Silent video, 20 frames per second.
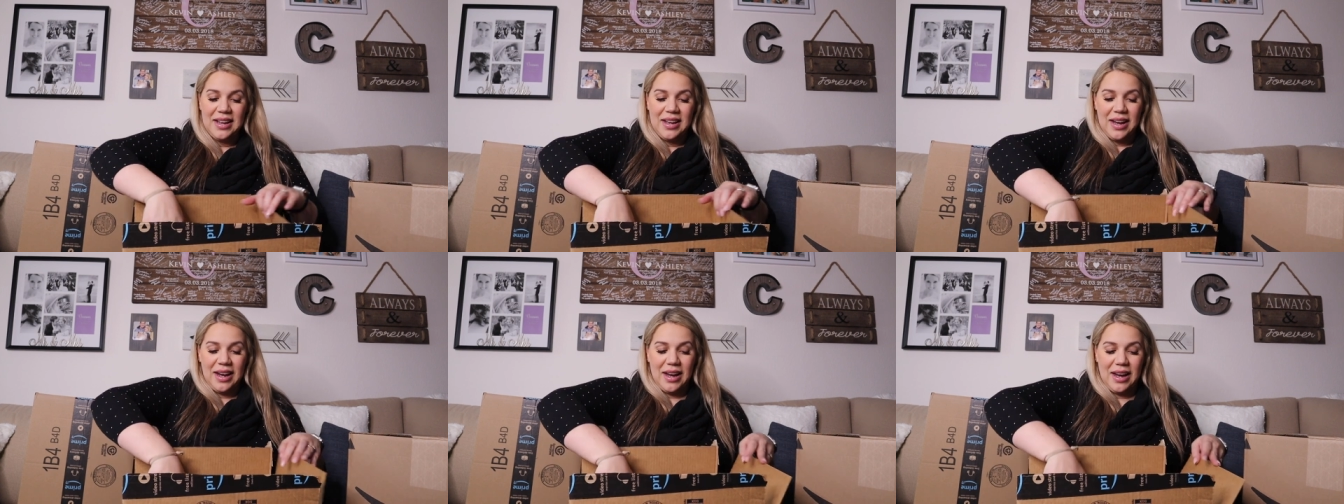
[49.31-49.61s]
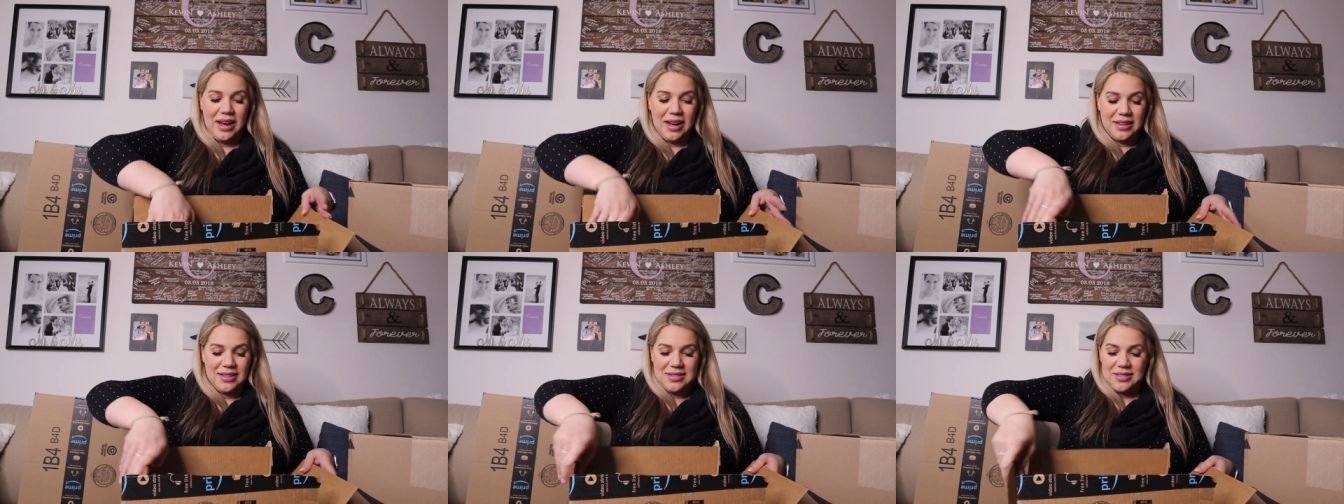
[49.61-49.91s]

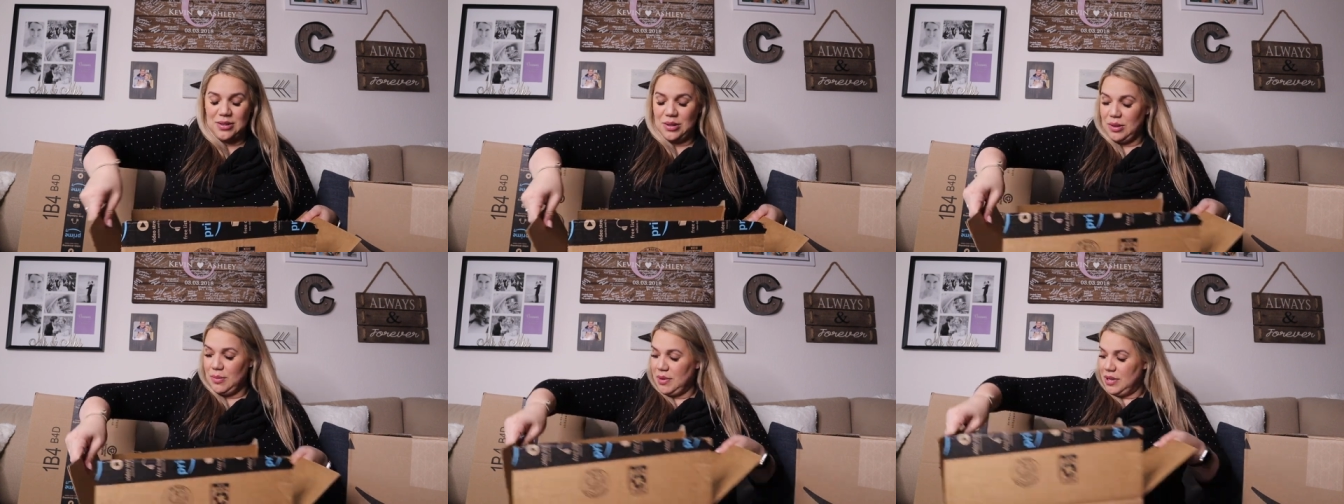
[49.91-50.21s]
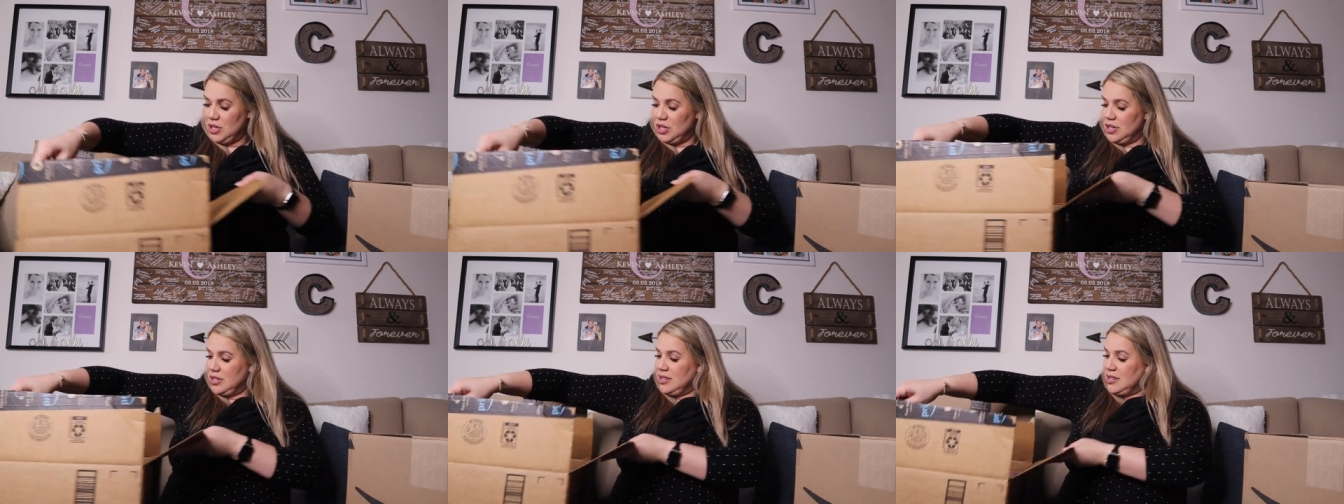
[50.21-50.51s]
Uh, so let
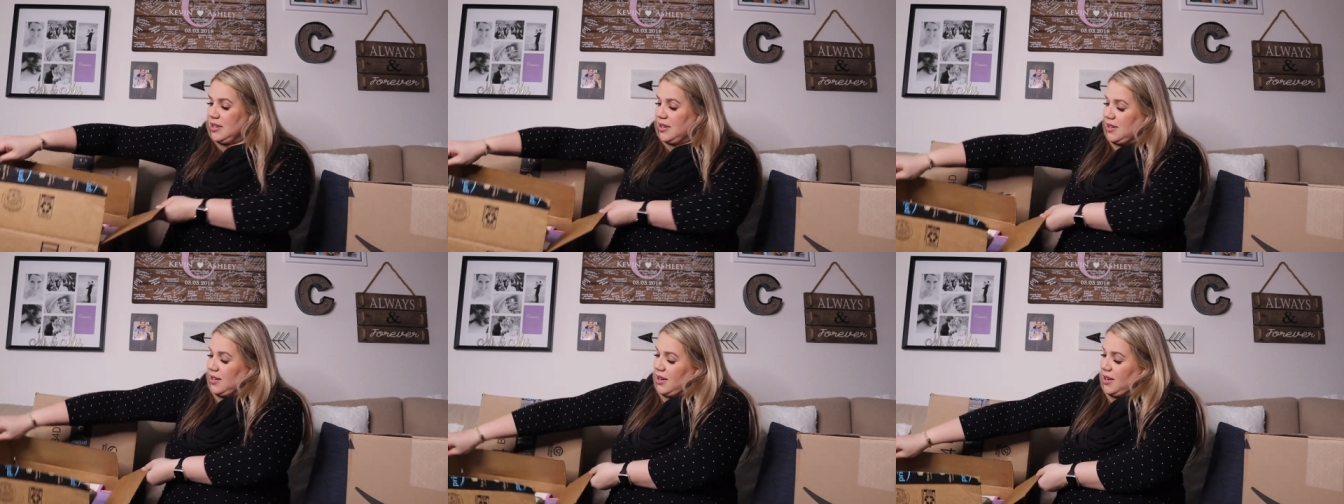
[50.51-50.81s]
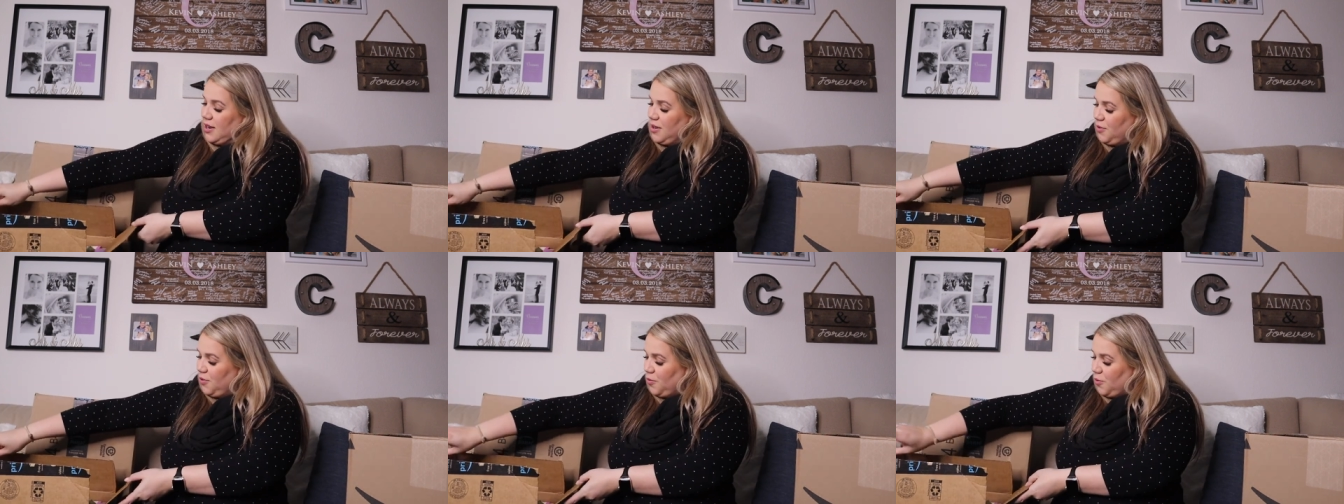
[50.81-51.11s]
me just start
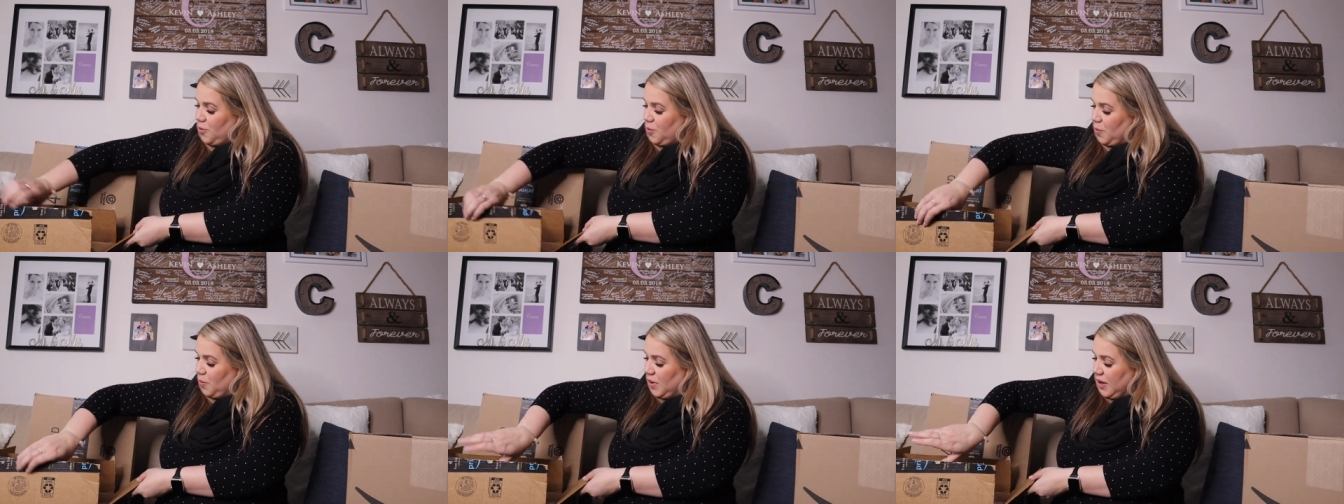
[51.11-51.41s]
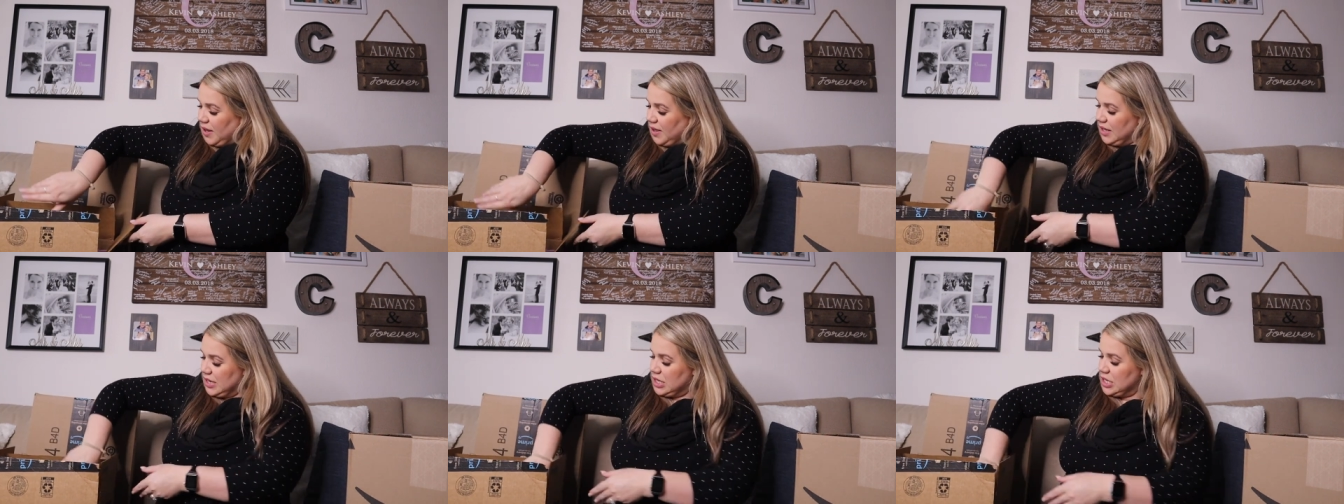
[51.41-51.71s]
off
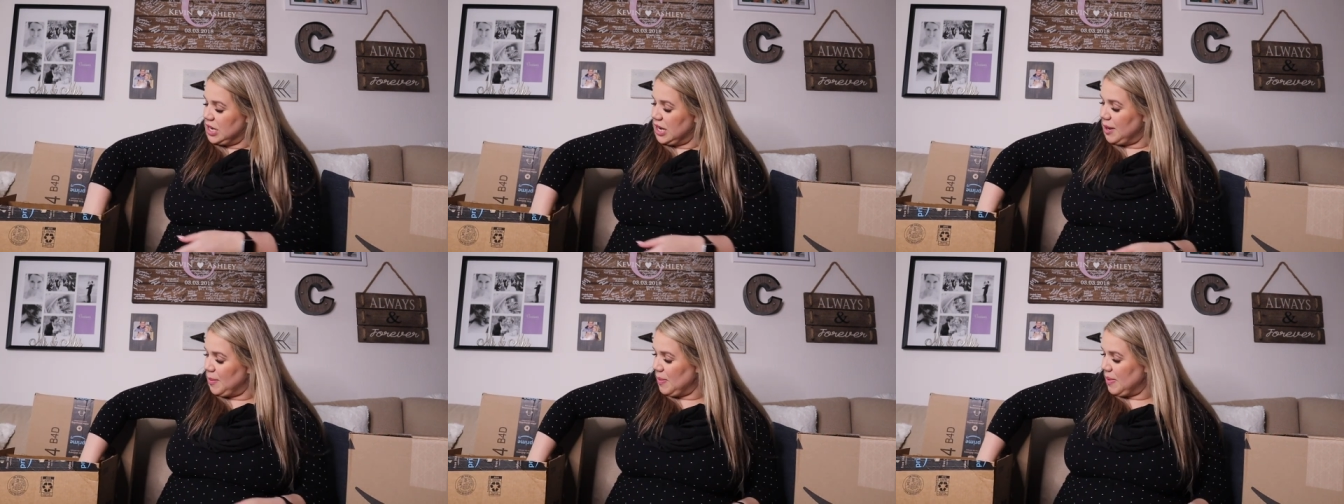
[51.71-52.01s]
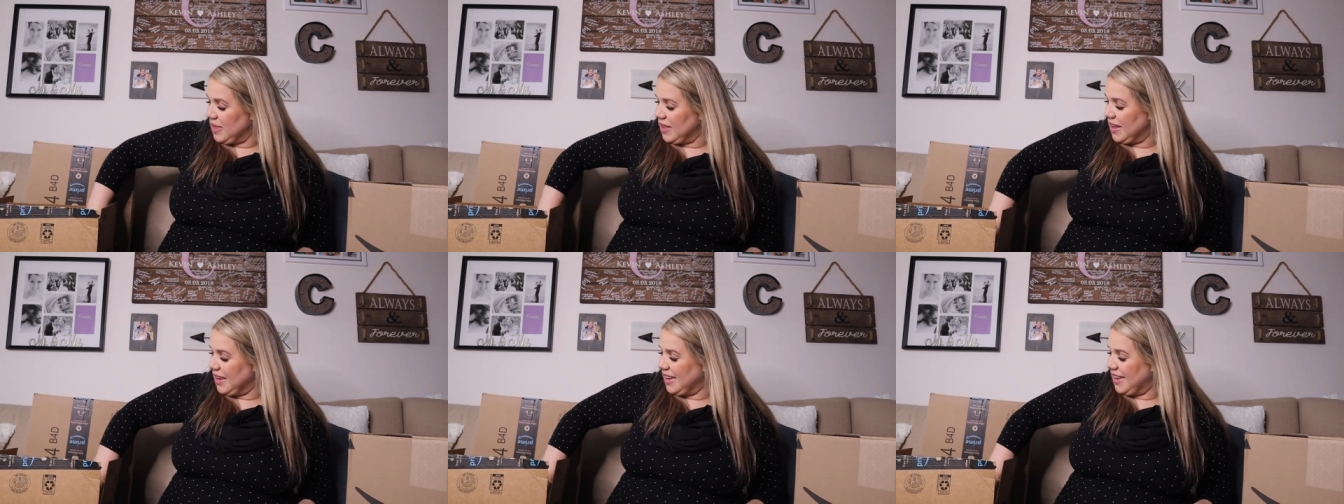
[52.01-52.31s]
by the top
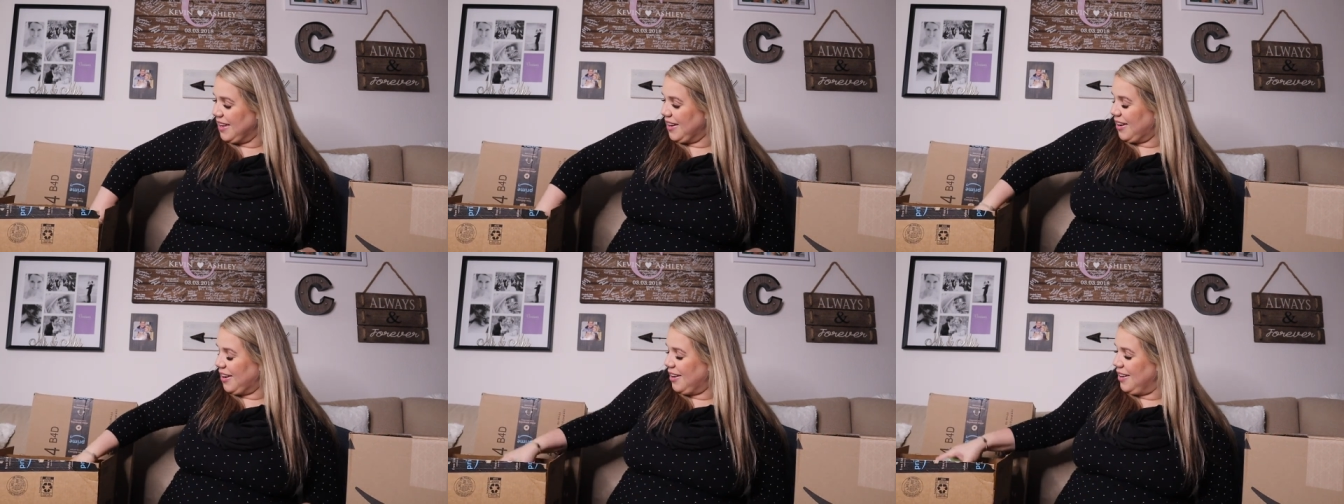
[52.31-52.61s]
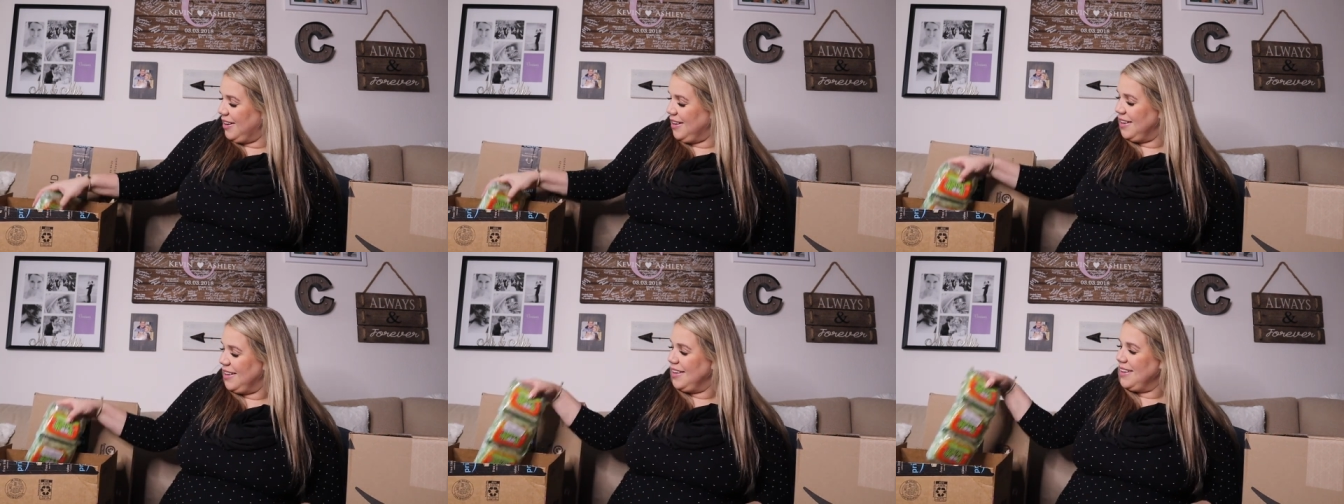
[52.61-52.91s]
thing
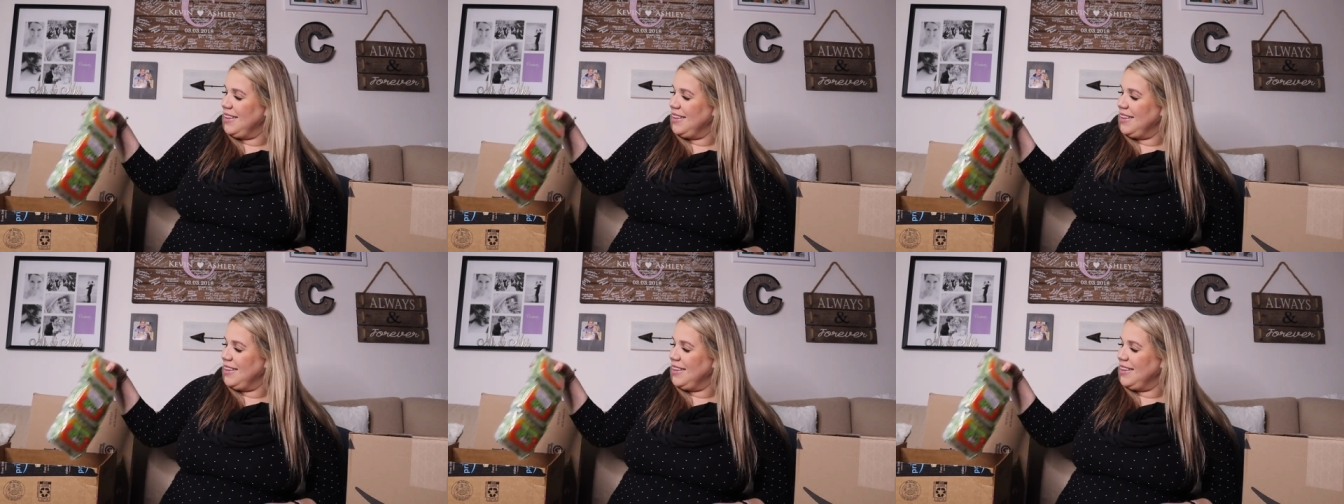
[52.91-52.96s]
here.